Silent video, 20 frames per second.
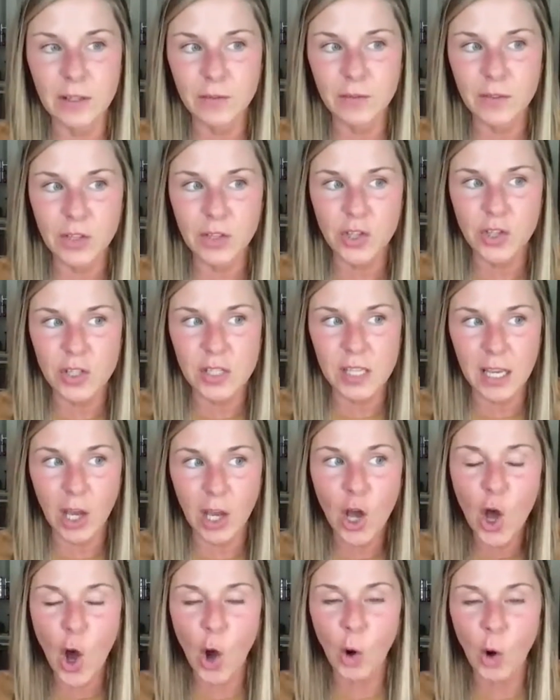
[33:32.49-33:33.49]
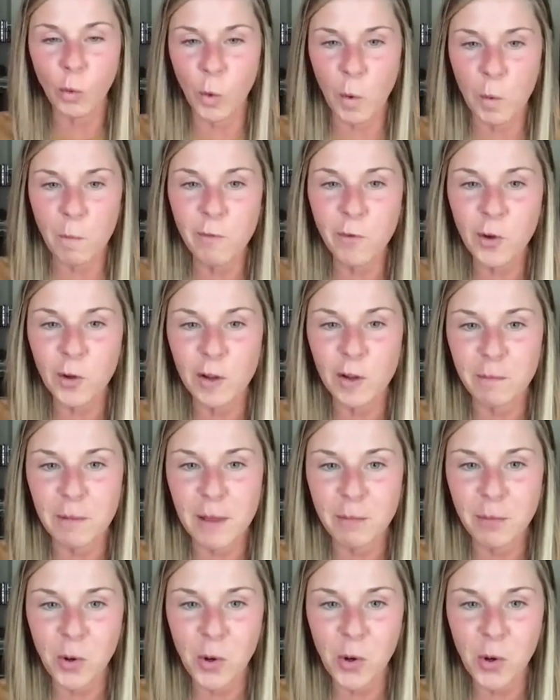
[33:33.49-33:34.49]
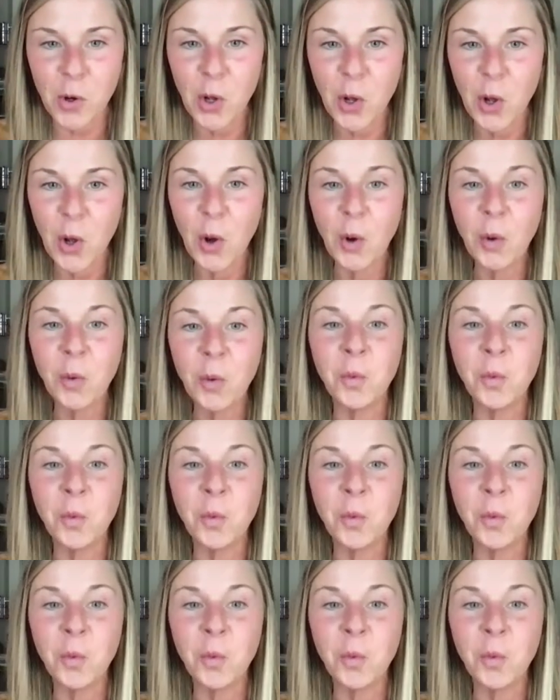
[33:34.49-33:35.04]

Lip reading: even if it's just like a room full of people,